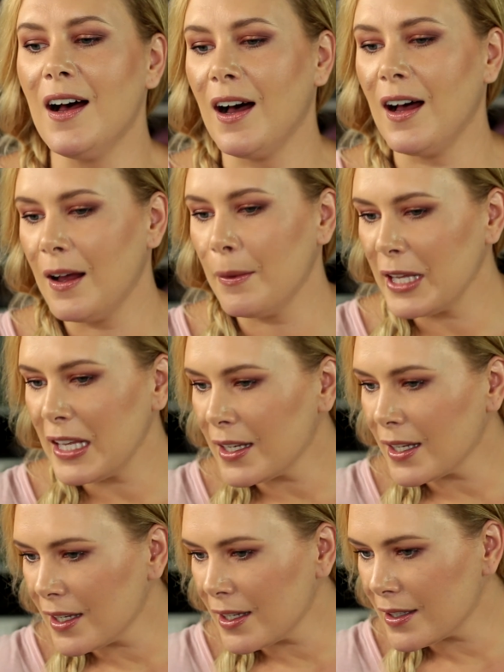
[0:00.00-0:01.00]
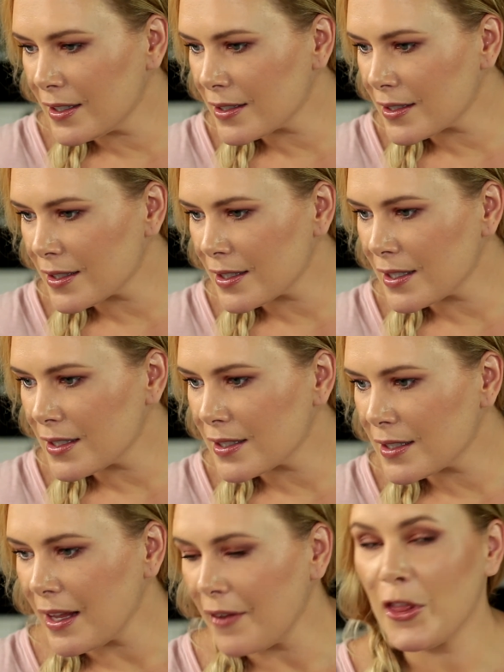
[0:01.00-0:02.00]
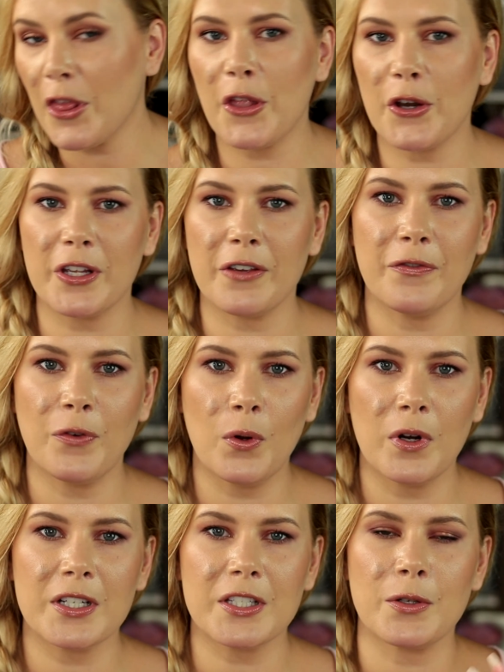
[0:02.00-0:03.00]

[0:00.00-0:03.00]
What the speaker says: It is 7:34,